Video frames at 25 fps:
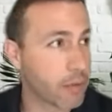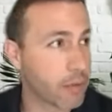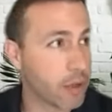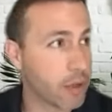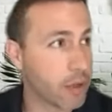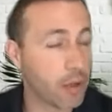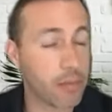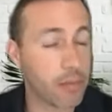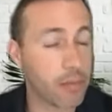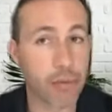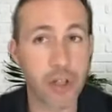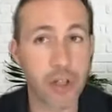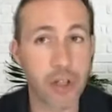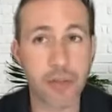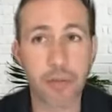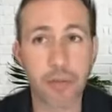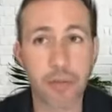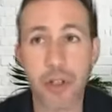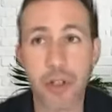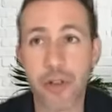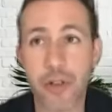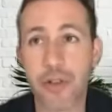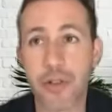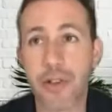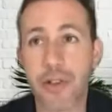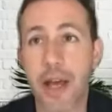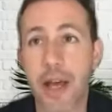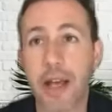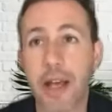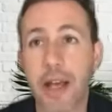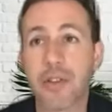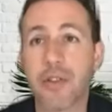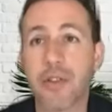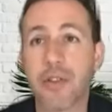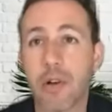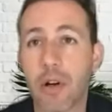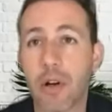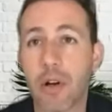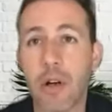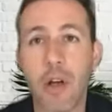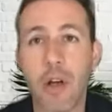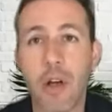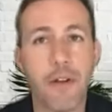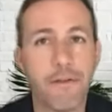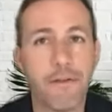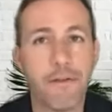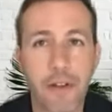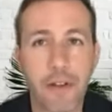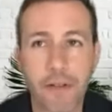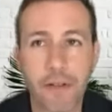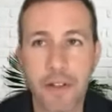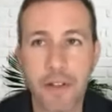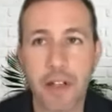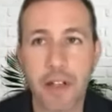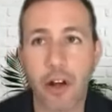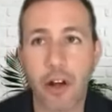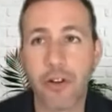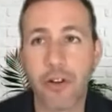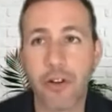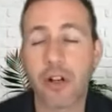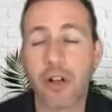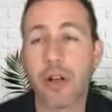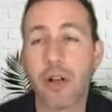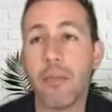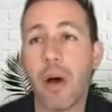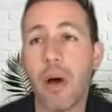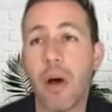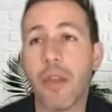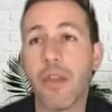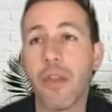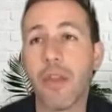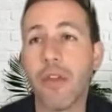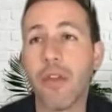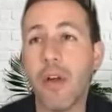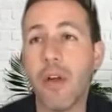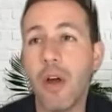the principal interest taxes are 1500 a month,